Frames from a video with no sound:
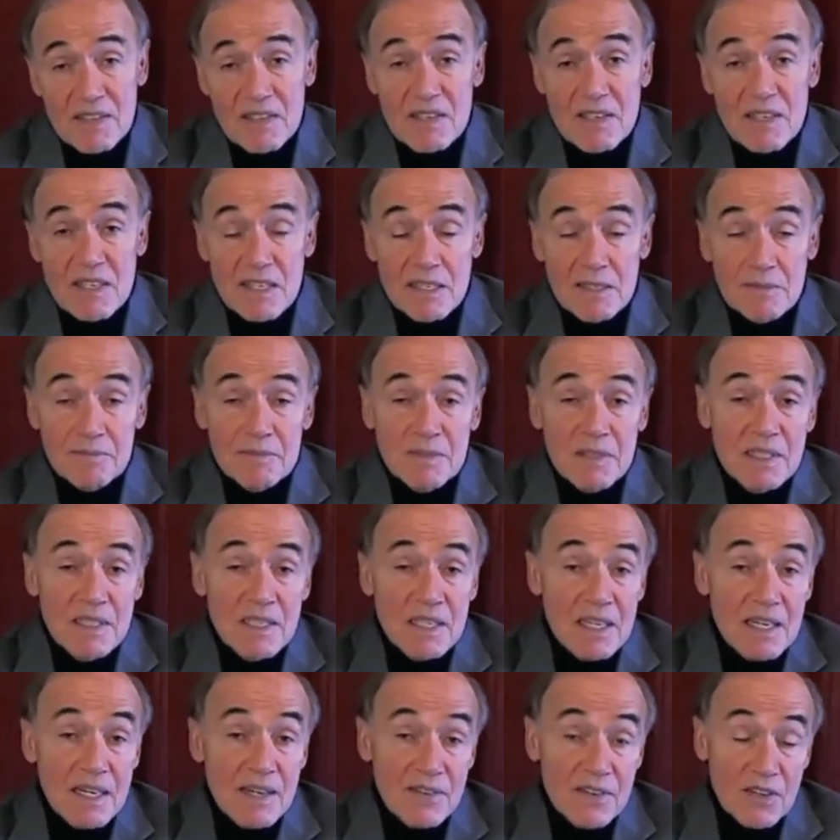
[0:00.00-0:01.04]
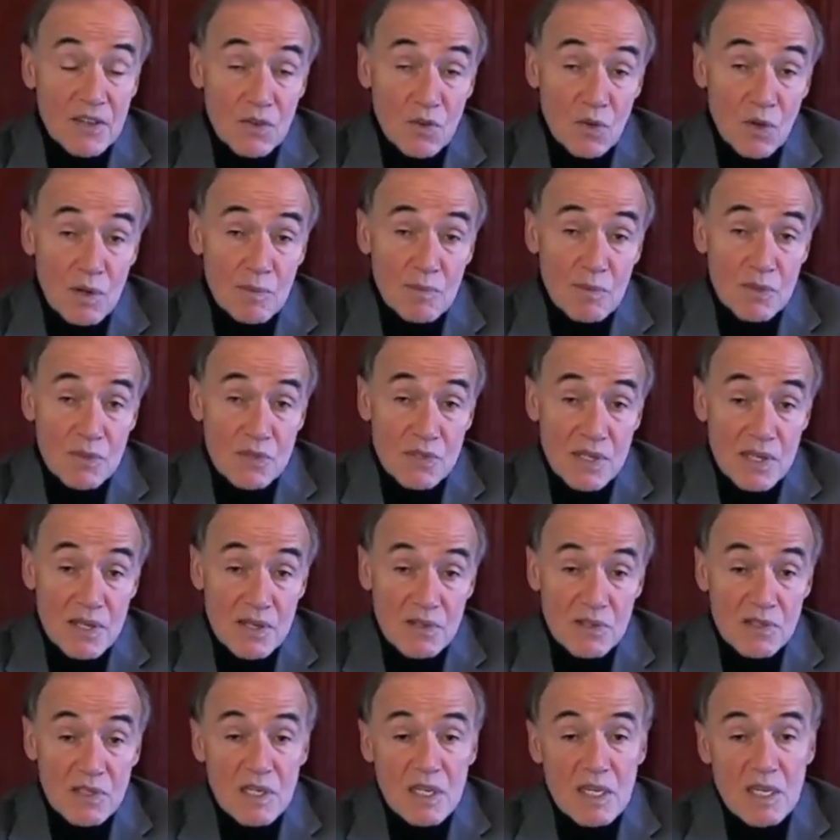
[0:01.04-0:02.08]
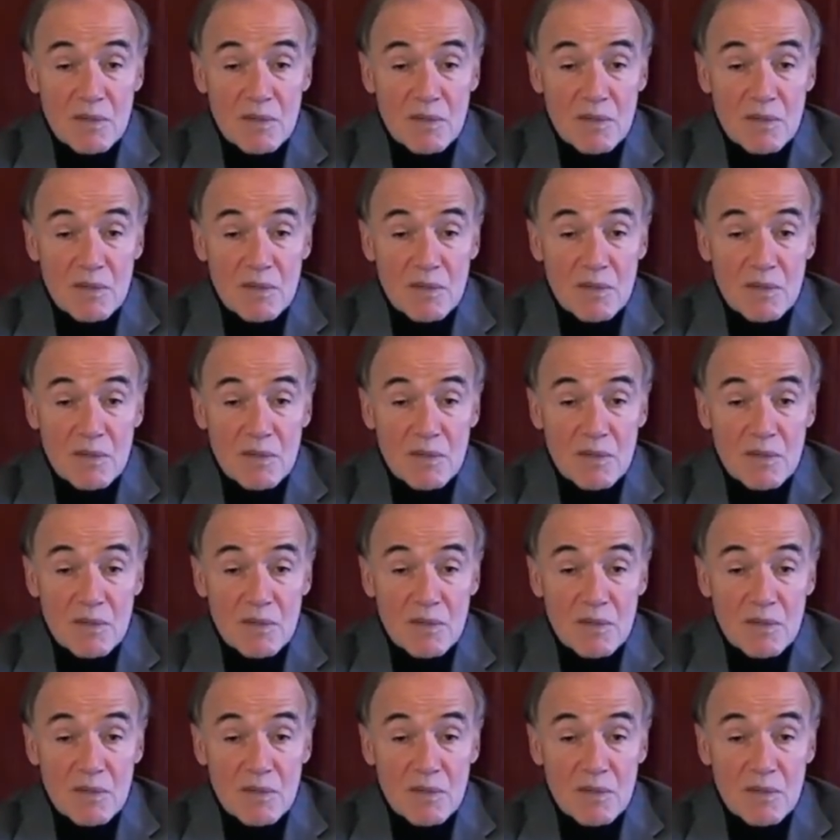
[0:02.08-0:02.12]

on, on the normal cells,